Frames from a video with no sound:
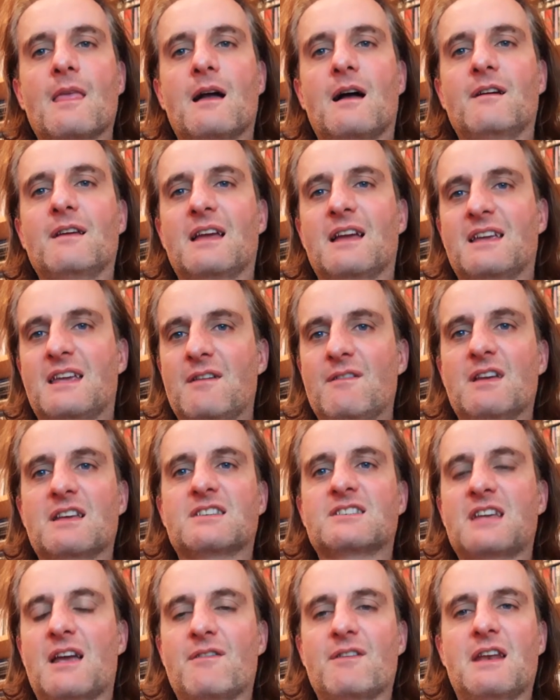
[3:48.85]
I think I'd give it a
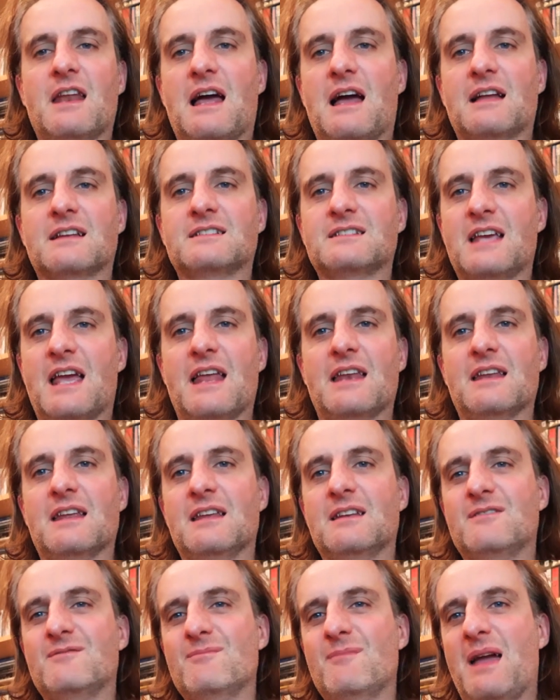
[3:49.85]
7 out of 10.
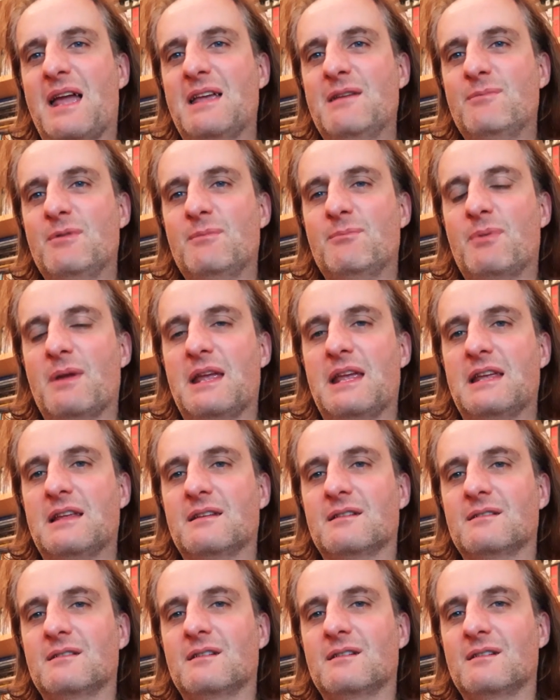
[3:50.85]
It maybe
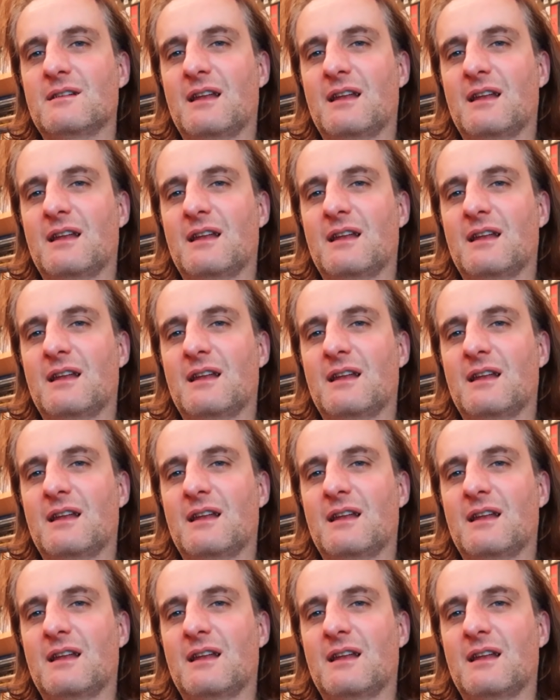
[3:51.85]
be